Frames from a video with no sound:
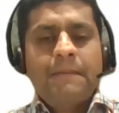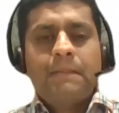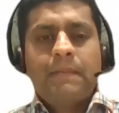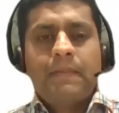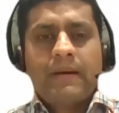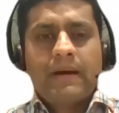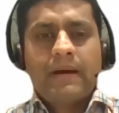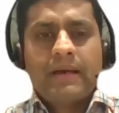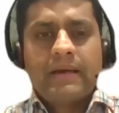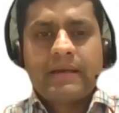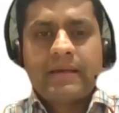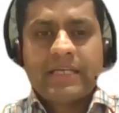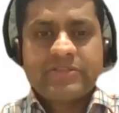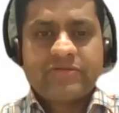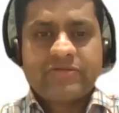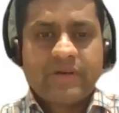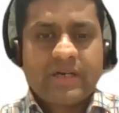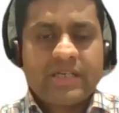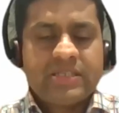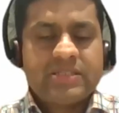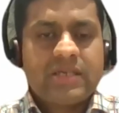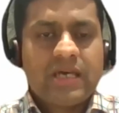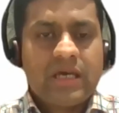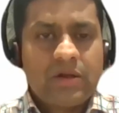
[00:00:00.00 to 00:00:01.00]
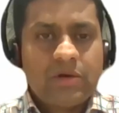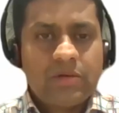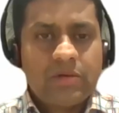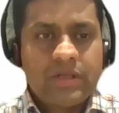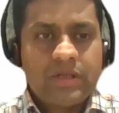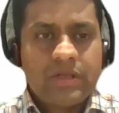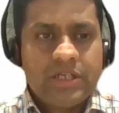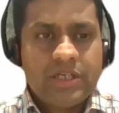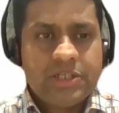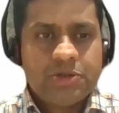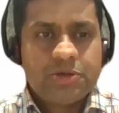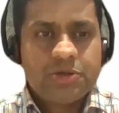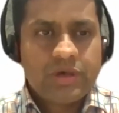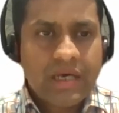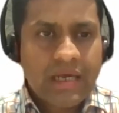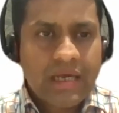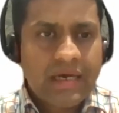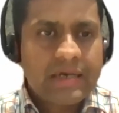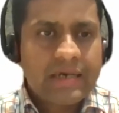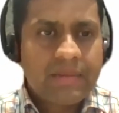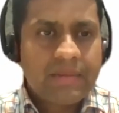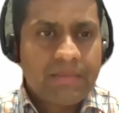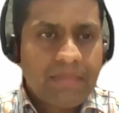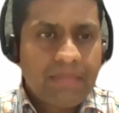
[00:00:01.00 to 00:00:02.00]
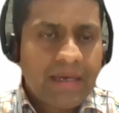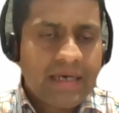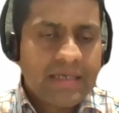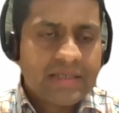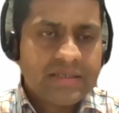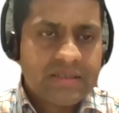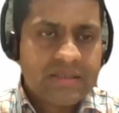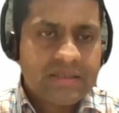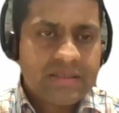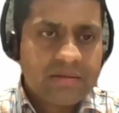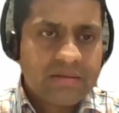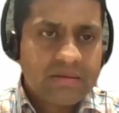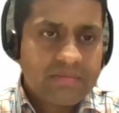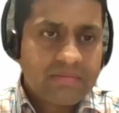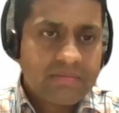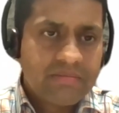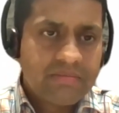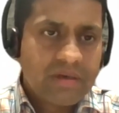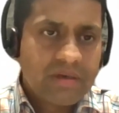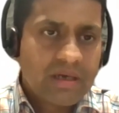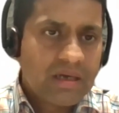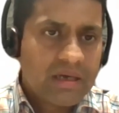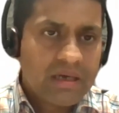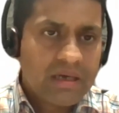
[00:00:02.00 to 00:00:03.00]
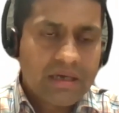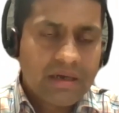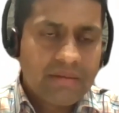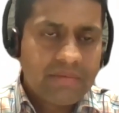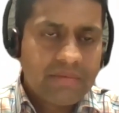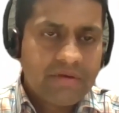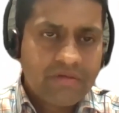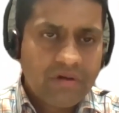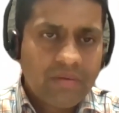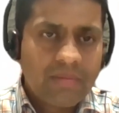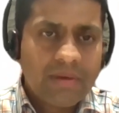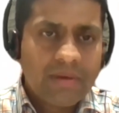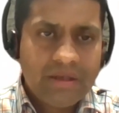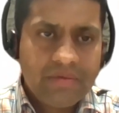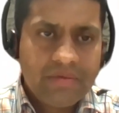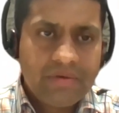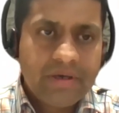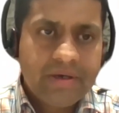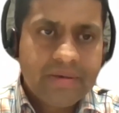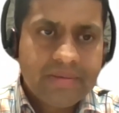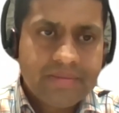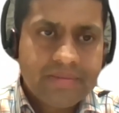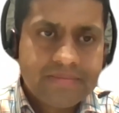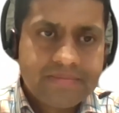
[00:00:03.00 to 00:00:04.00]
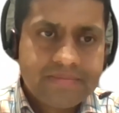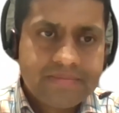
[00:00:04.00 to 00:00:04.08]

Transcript: But as far as I know, there is no direct comparison uh, coming from anywhere.